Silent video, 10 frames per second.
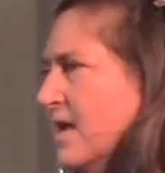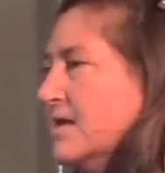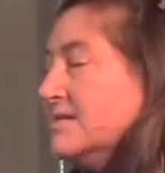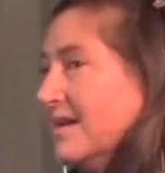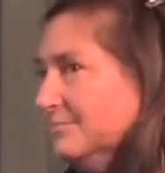
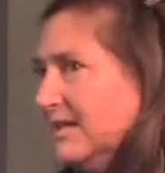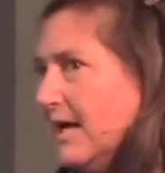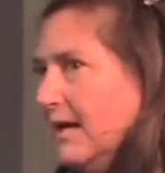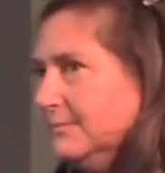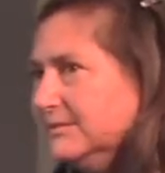
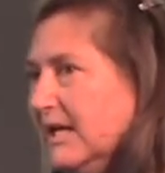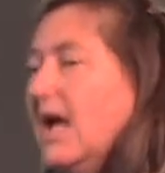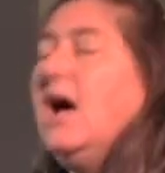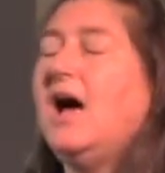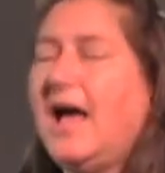Sometimes
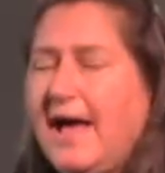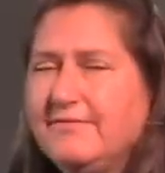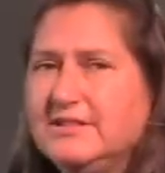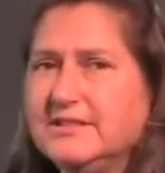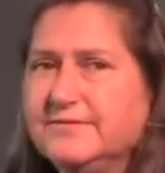I
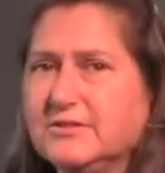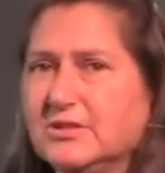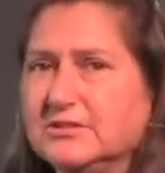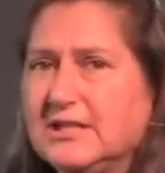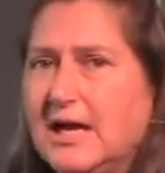have a
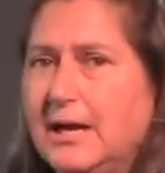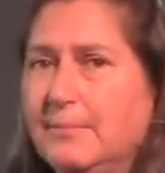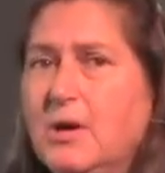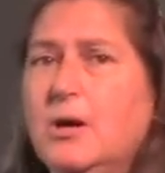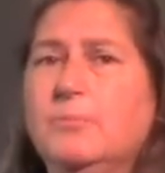difficult
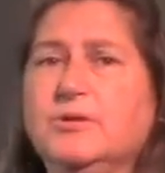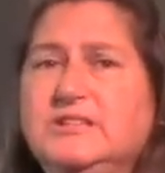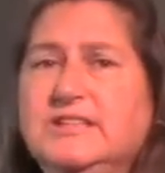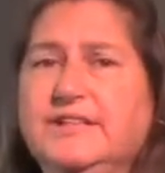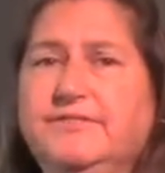time
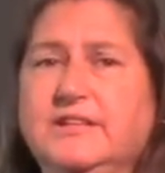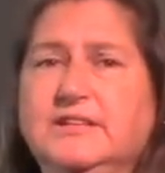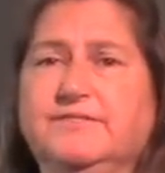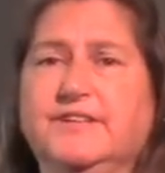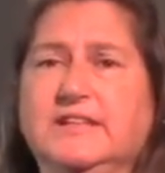perceiving
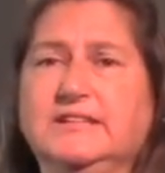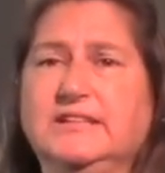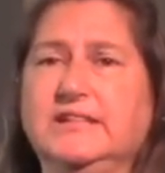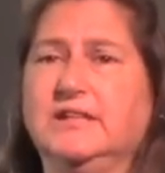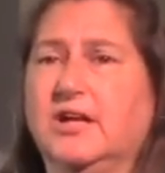
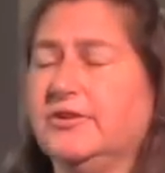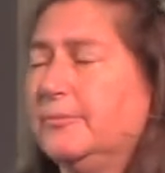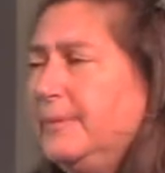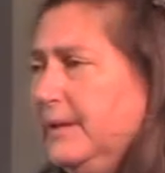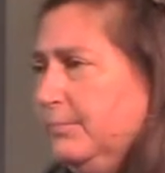divinity in
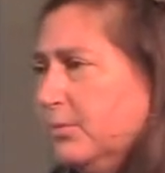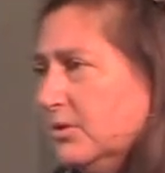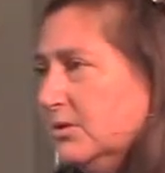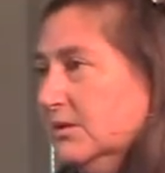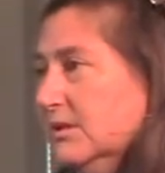other
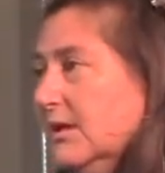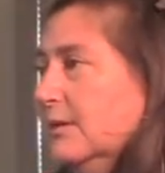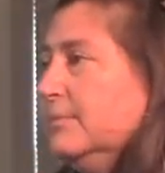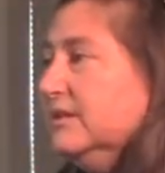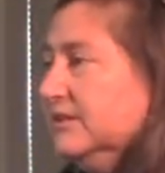people,
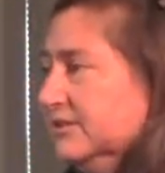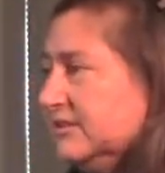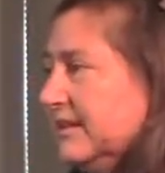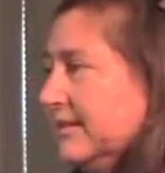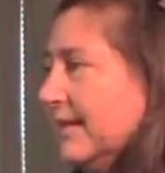but
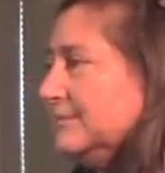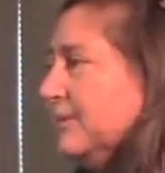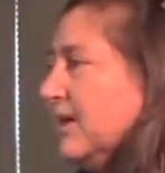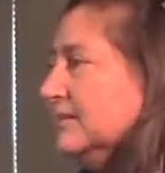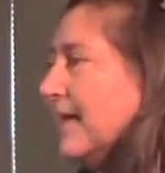usually that's
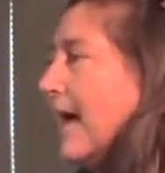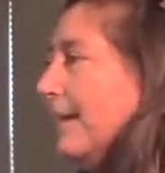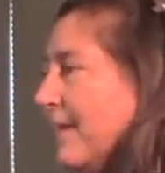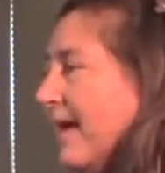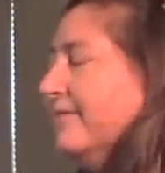because
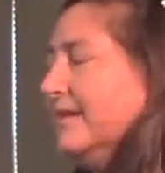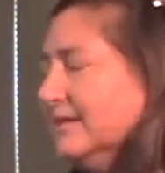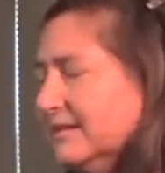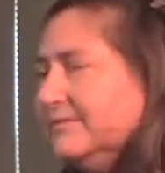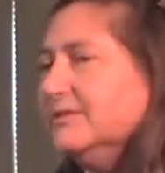I'm having
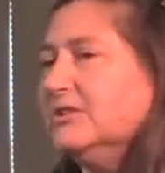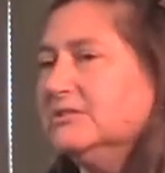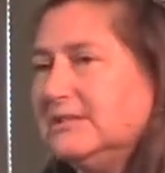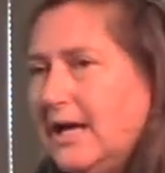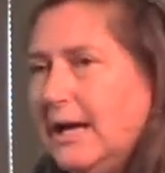a
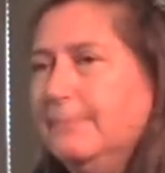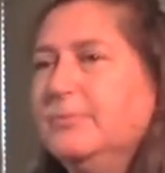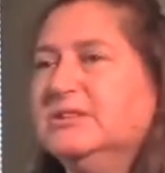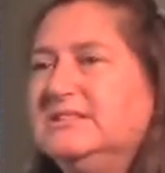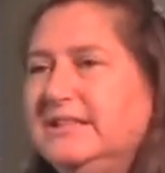difficult time
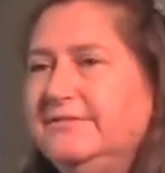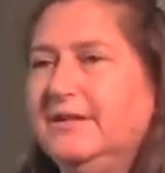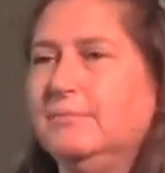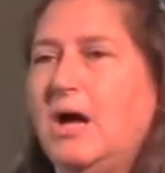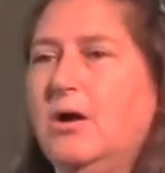
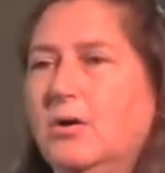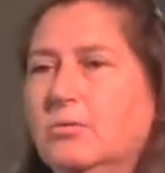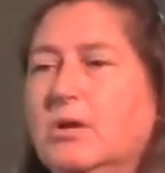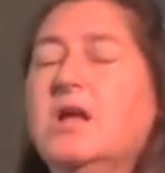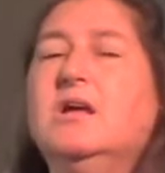perceiving my
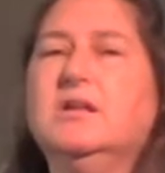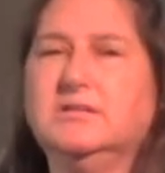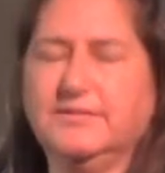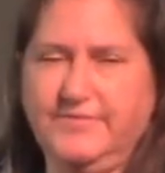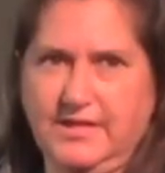own
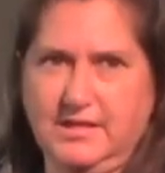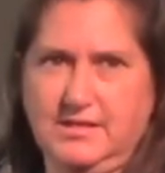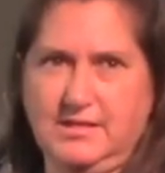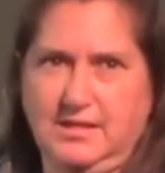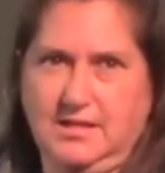
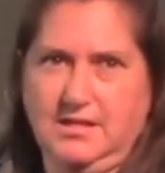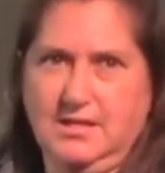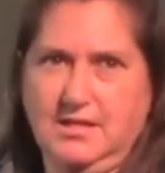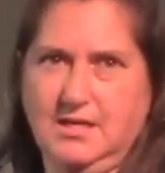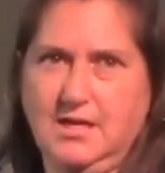divinity.
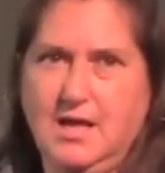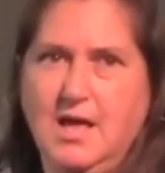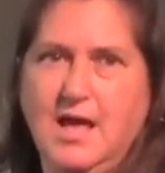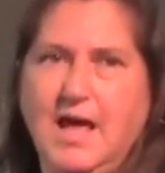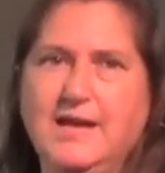
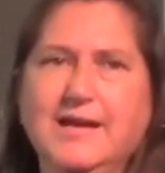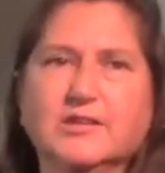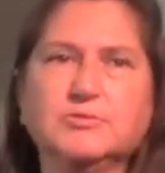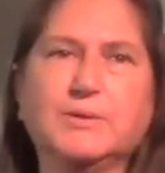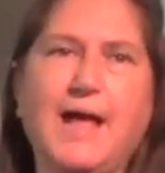And
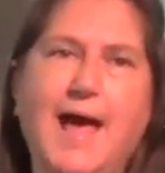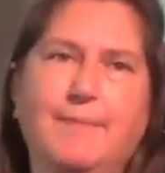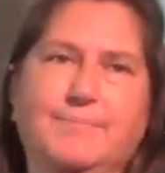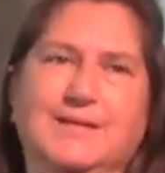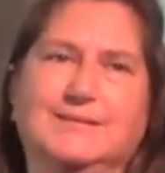here's what
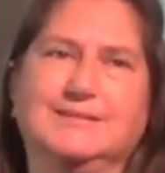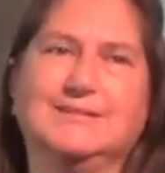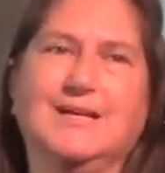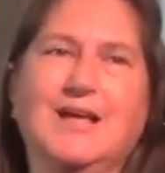happens.